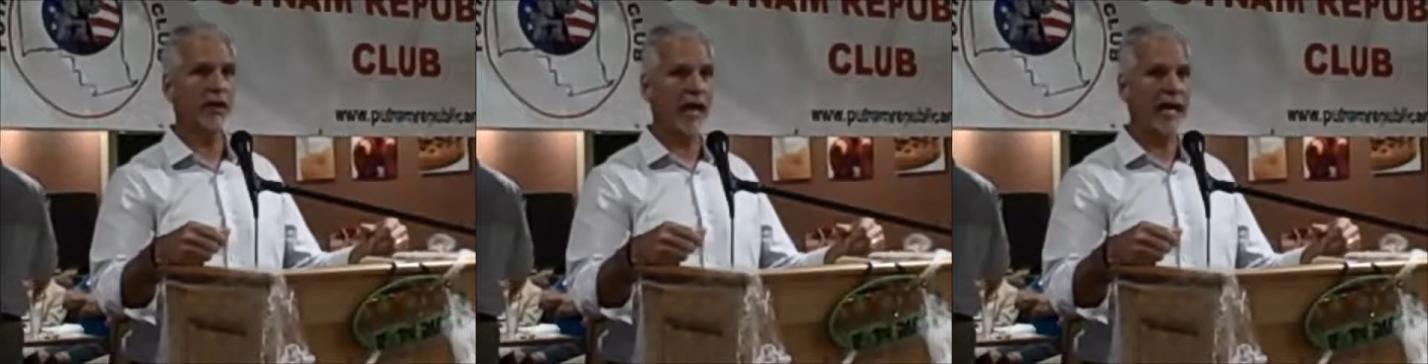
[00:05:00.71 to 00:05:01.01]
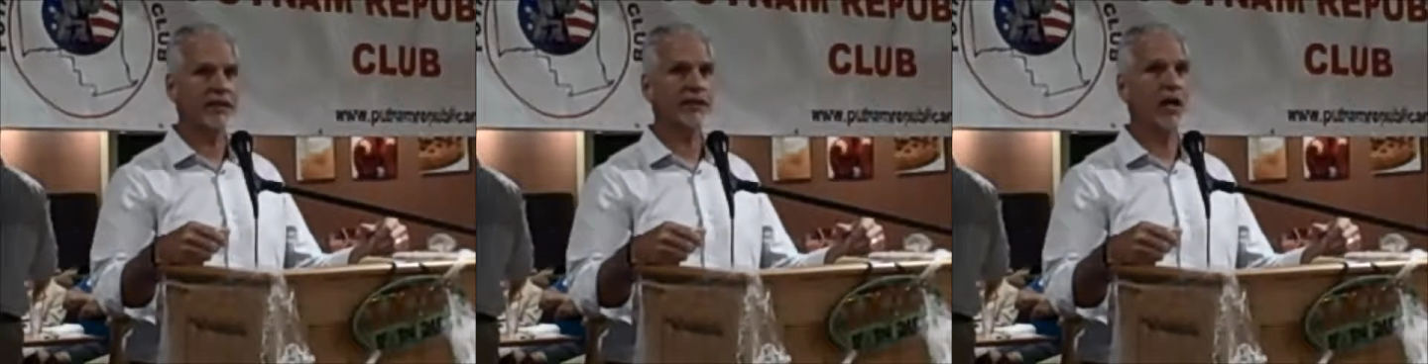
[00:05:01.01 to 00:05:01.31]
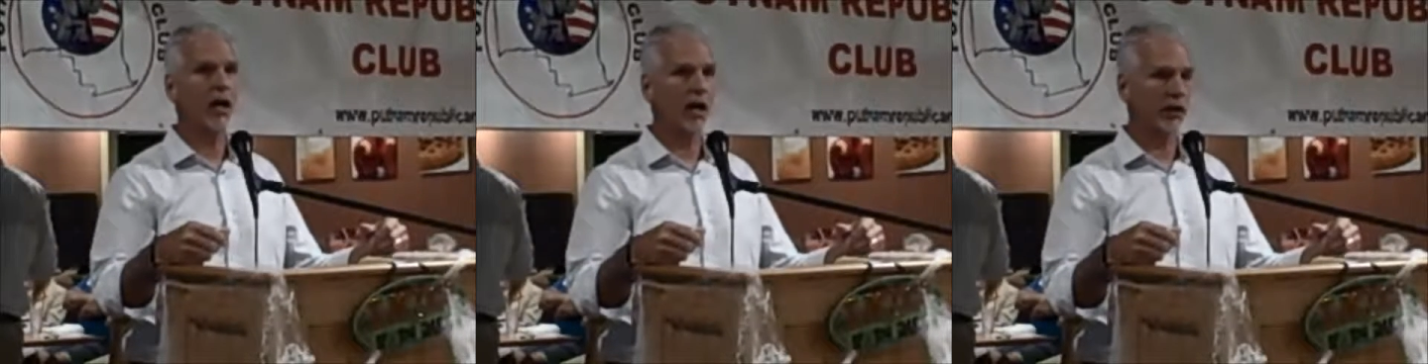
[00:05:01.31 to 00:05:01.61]

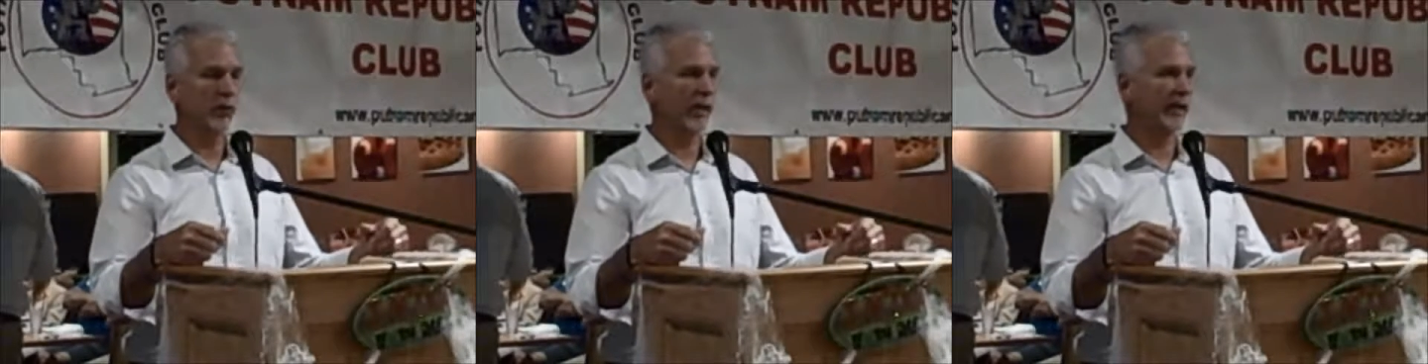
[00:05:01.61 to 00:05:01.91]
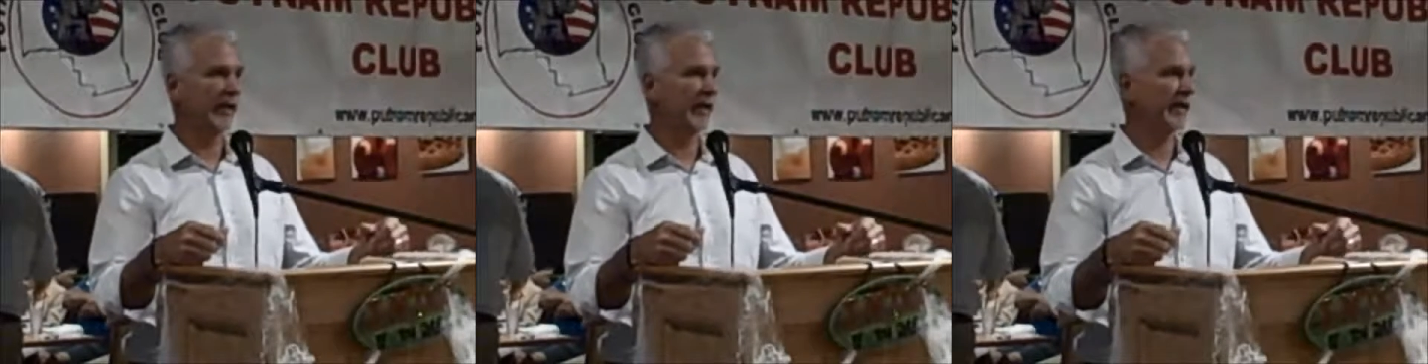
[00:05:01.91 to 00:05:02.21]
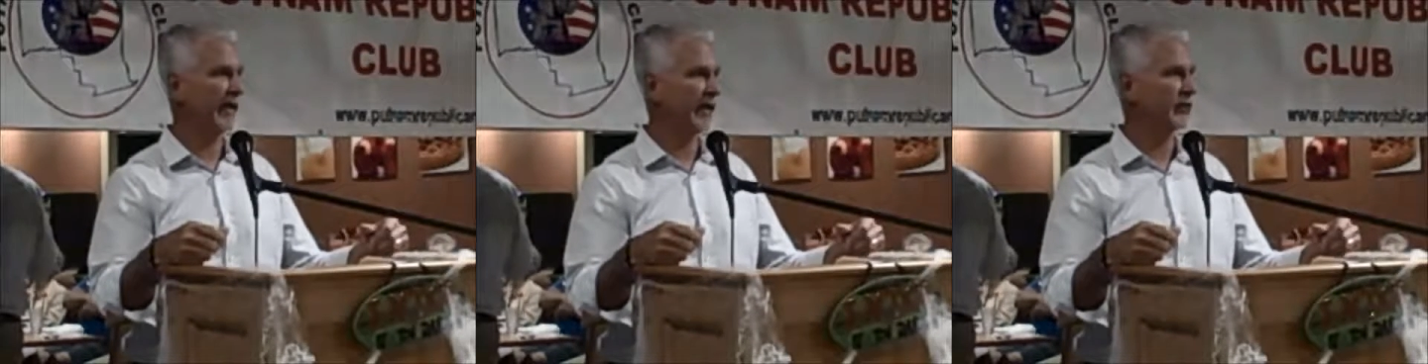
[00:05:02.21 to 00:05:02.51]
last
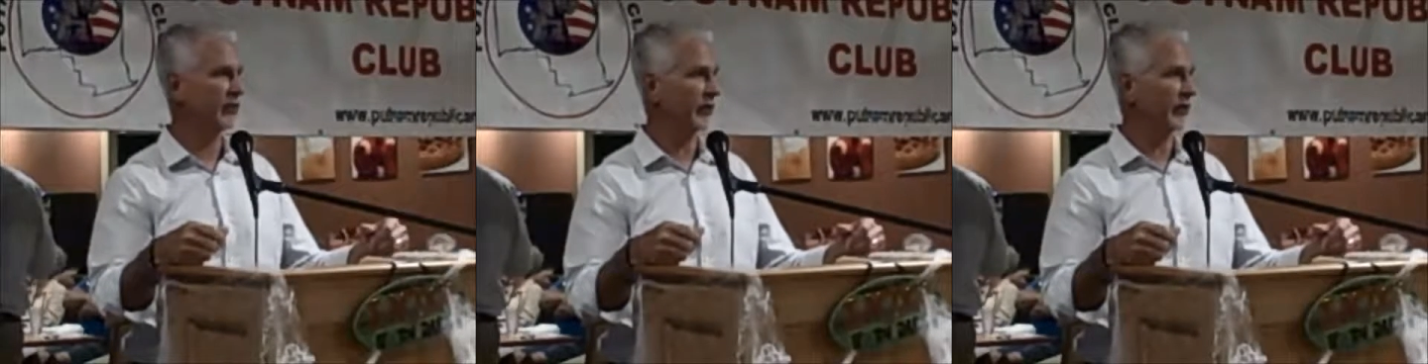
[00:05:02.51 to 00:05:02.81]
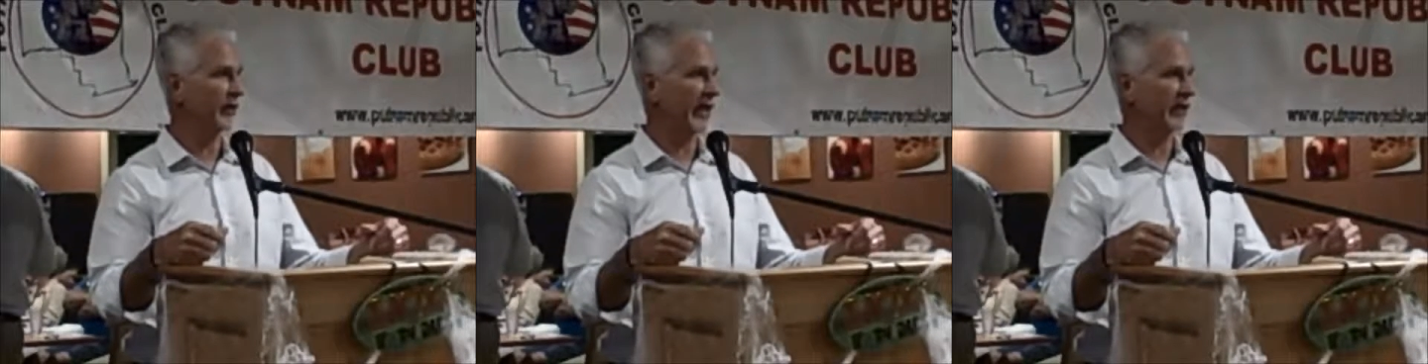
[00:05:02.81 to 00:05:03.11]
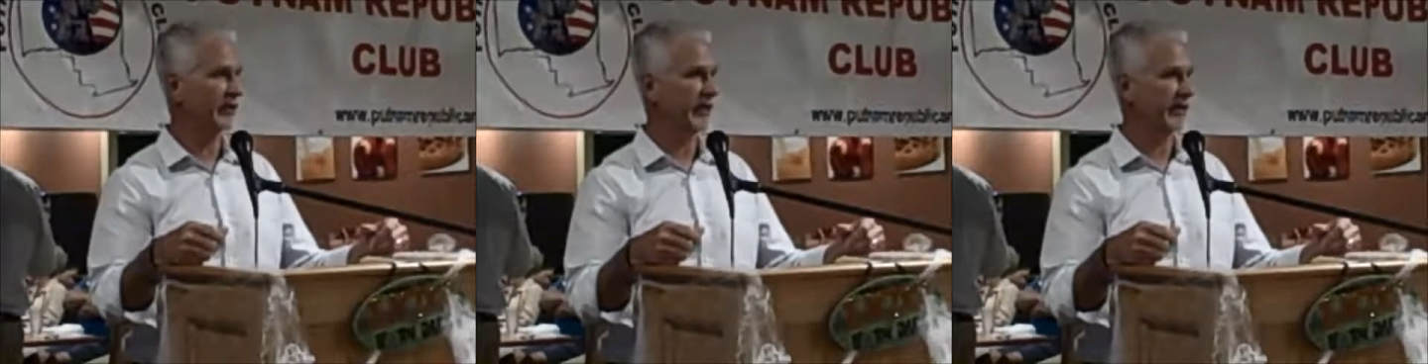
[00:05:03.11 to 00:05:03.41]
unregulated industry in the
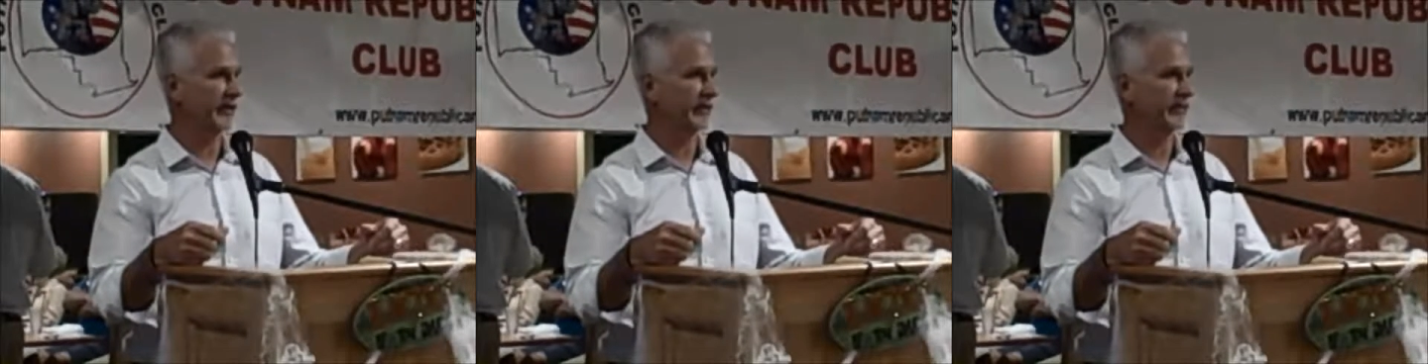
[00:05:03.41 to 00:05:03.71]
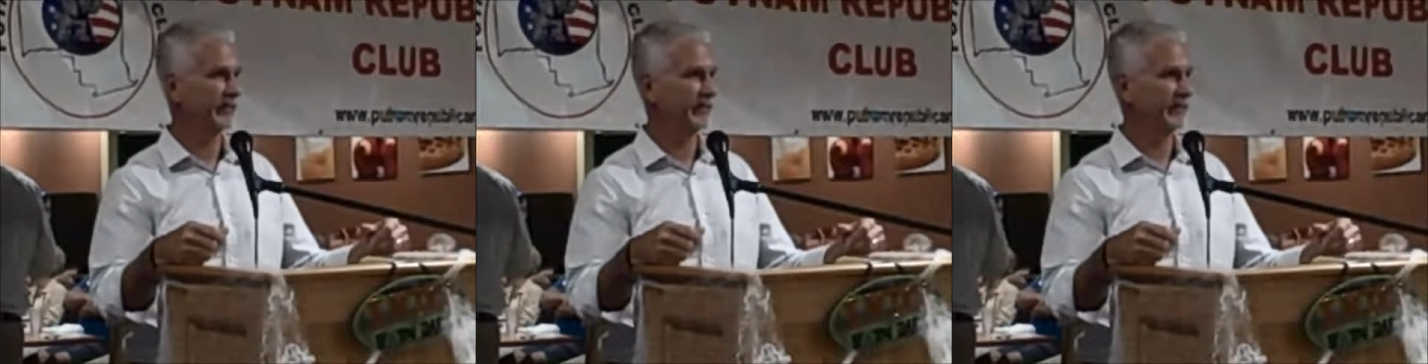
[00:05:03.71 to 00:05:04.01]
United States.